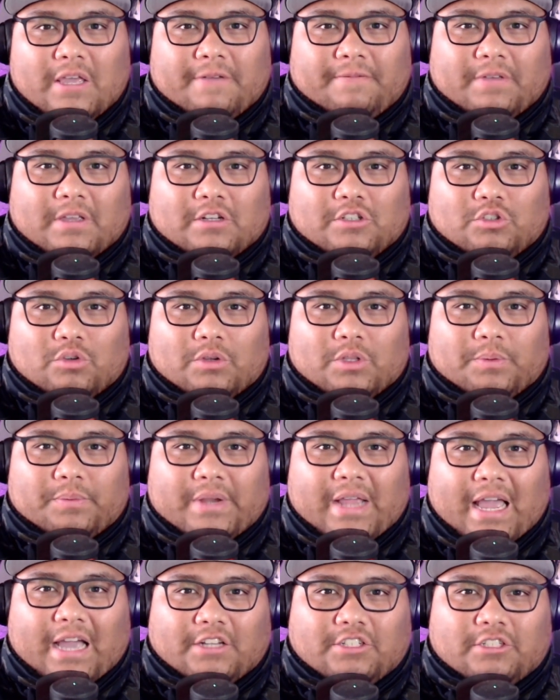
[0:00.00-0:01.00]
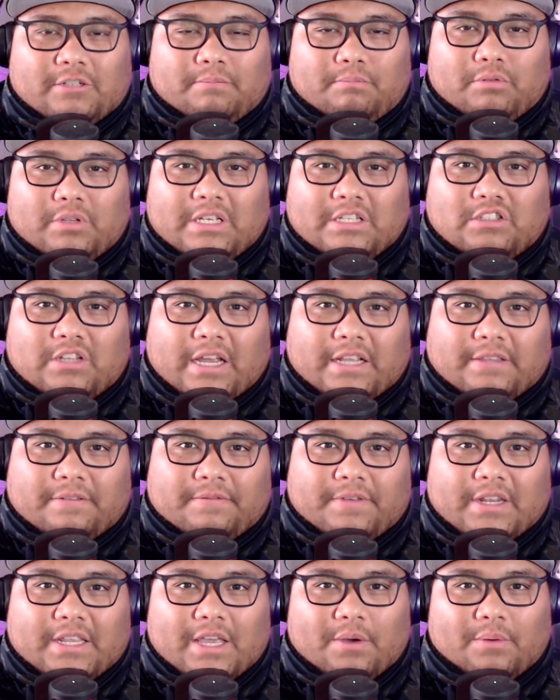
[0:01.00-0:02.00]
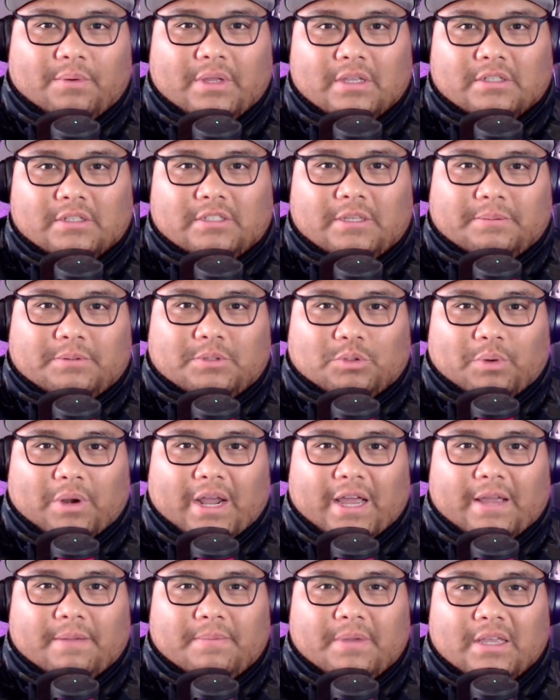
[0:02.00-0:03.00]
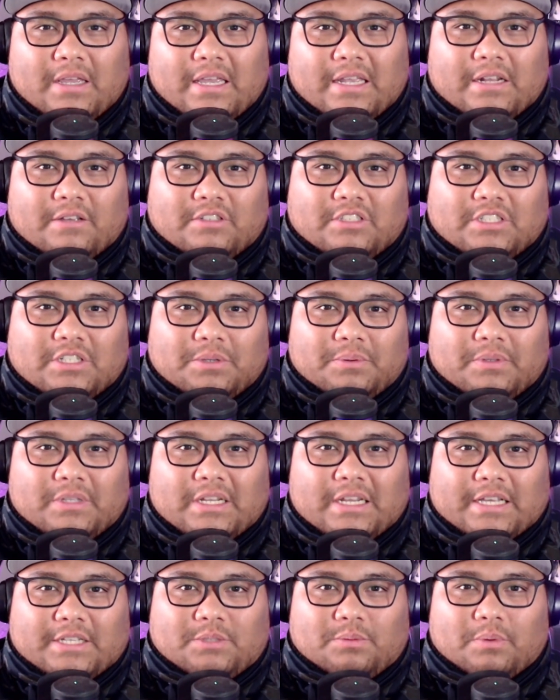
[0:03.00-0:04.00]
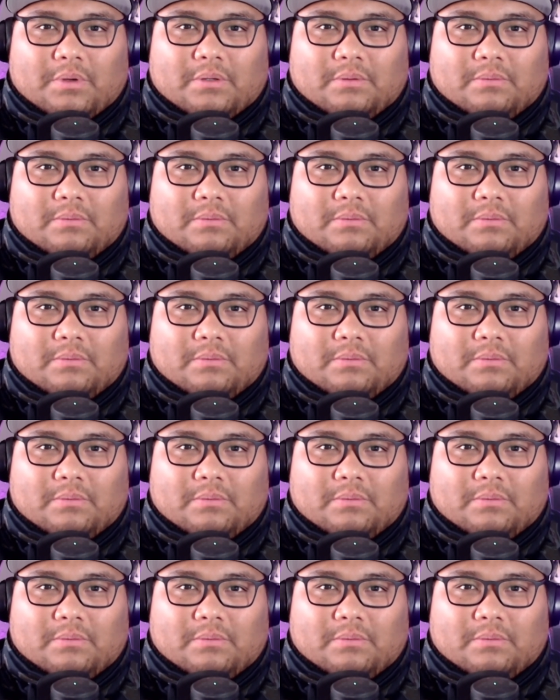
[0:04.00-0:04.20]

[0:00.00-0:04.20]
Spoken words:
If you enjoyed the reaction, please like the video, subscribe, and I'll see you on the next one.